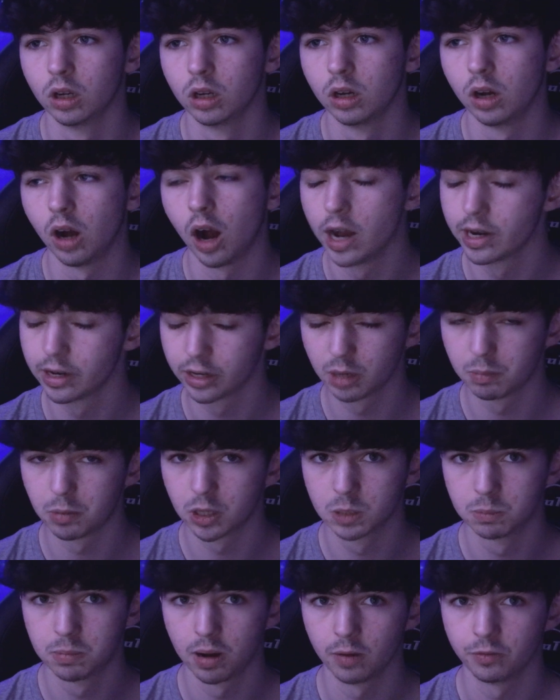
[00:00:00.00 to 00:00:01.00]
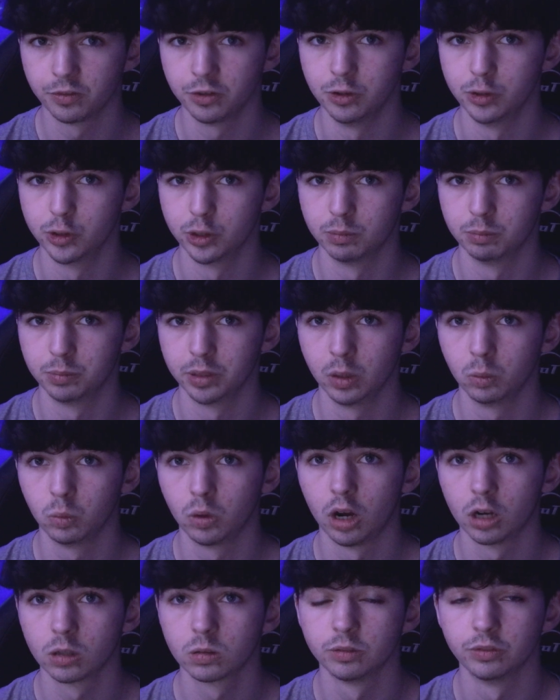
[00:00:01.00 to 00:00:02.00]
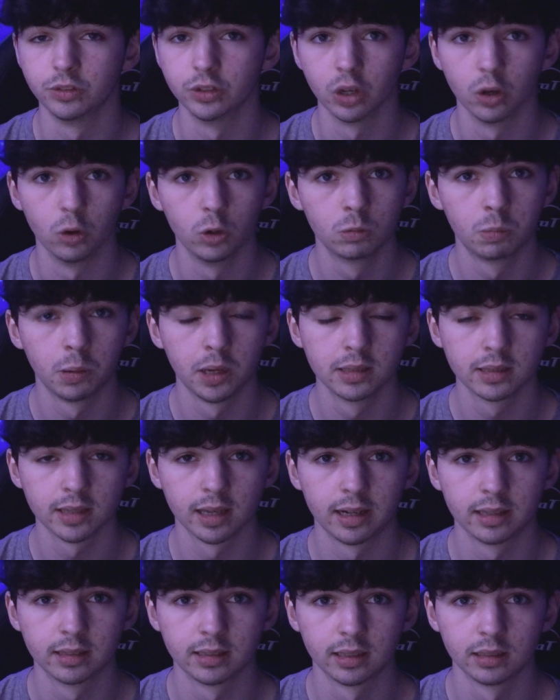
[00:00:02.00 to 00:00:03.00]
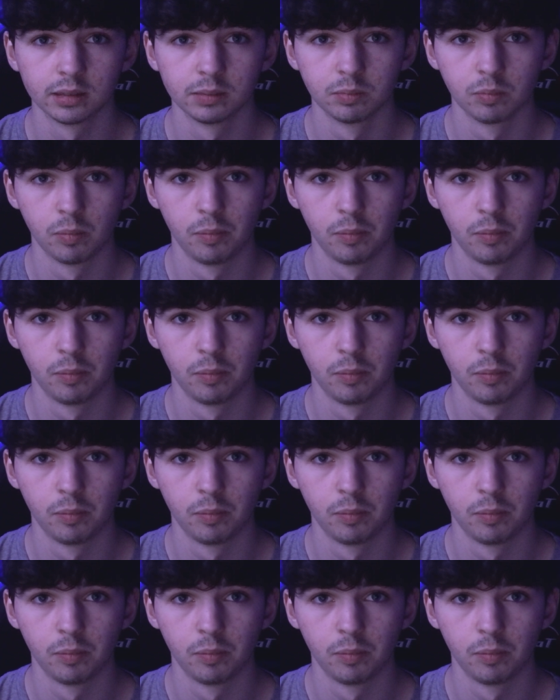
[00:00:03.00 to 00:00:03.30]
I don't know much about Fusion, but it works with node-based editing.